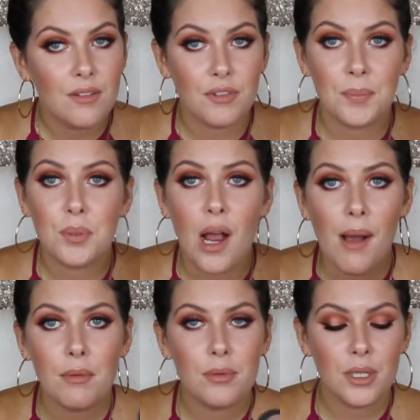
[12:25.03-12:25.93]
for
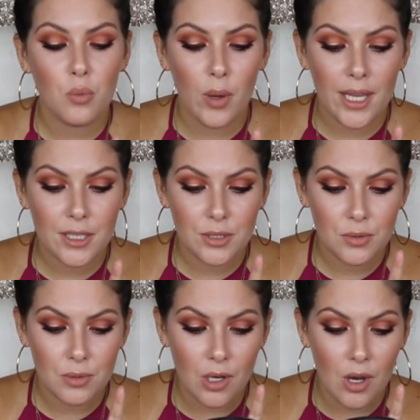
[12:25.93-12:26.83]
probably way
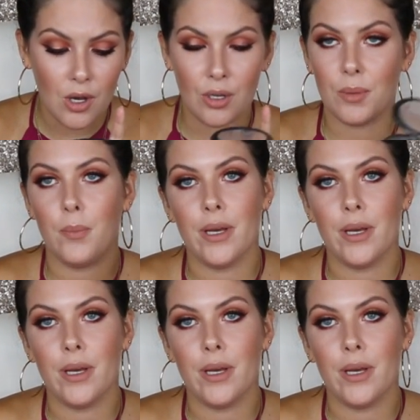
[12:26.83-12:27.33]
too long,